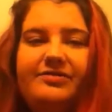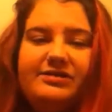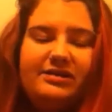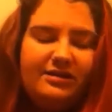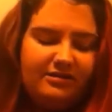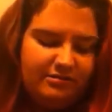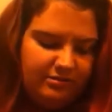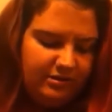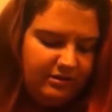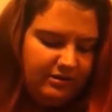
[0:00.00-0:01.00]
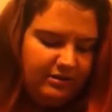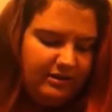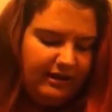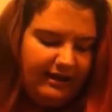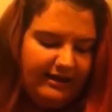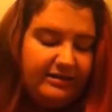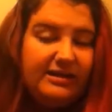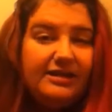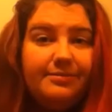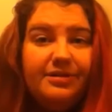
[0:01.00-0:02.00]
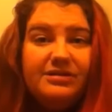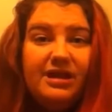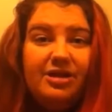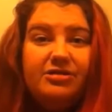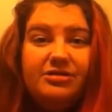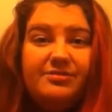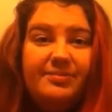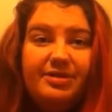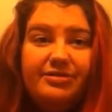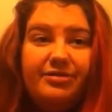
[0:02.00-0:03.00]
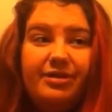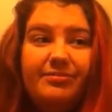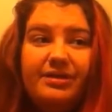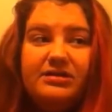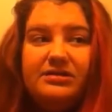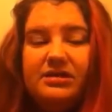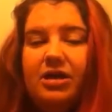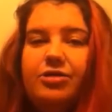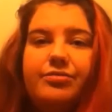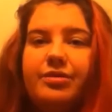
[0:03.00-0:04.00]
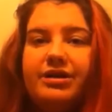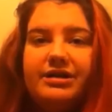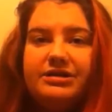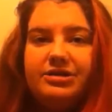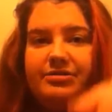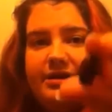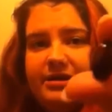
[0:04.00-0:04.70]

y'all even see that? I hate taking pills that I know it's going to make me throw up because it's not doing what it needs to do